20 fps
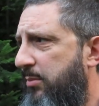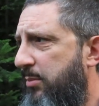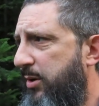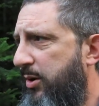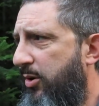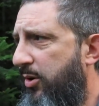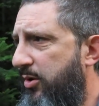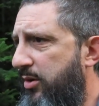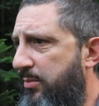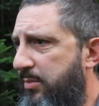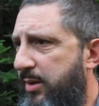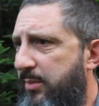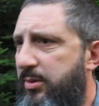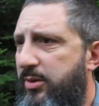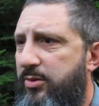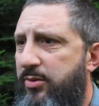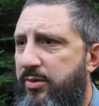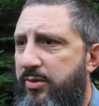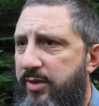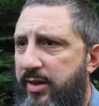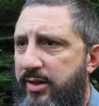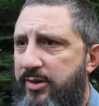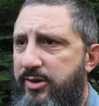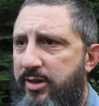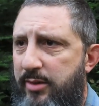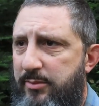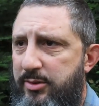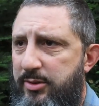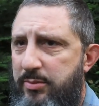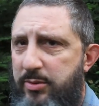But all the biblical things
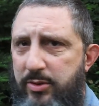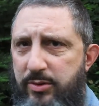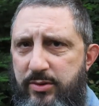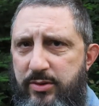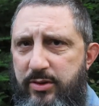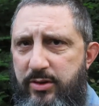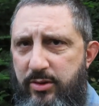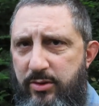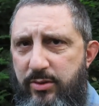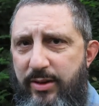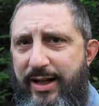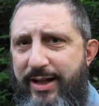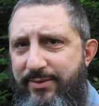that I'm supposed to do,